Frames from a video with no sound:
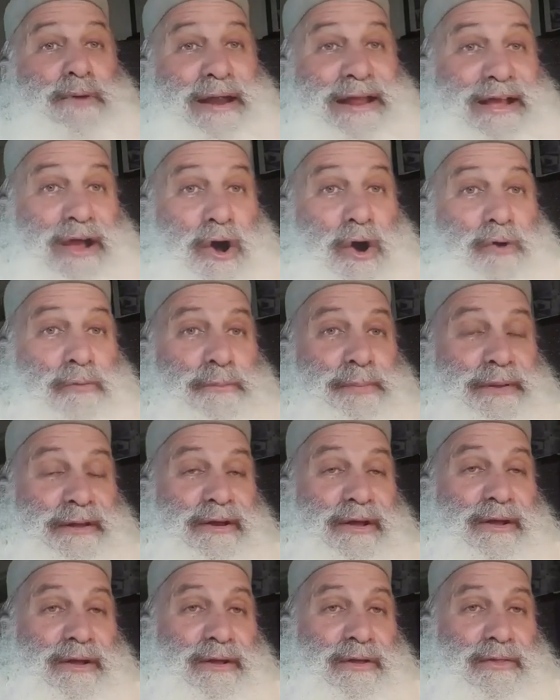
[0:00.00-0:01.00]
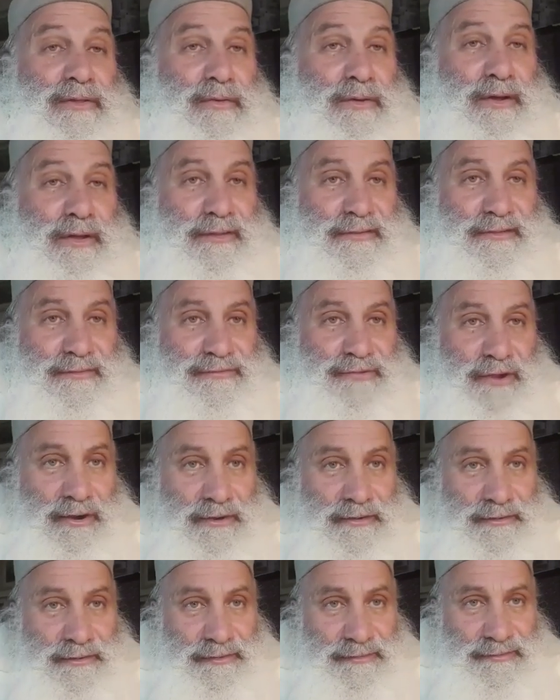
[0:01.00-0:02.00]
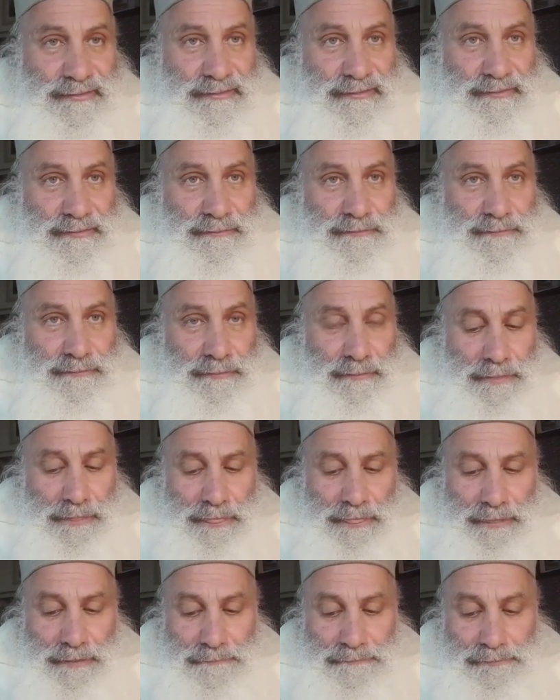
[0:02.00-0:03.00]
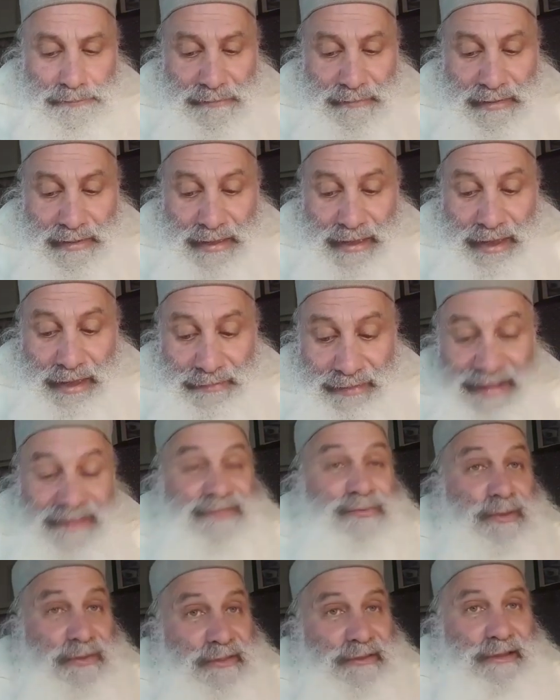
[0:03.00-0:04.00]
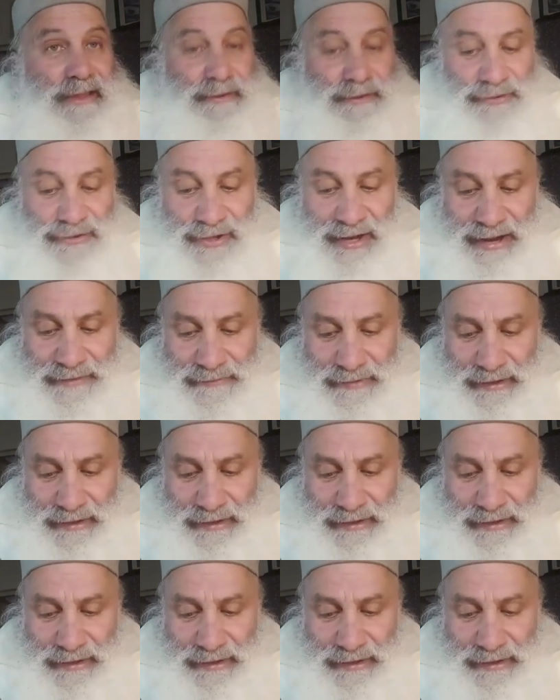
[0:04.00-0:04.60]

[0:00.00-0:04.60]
open all the walls of darkness. And that's when the letters shine.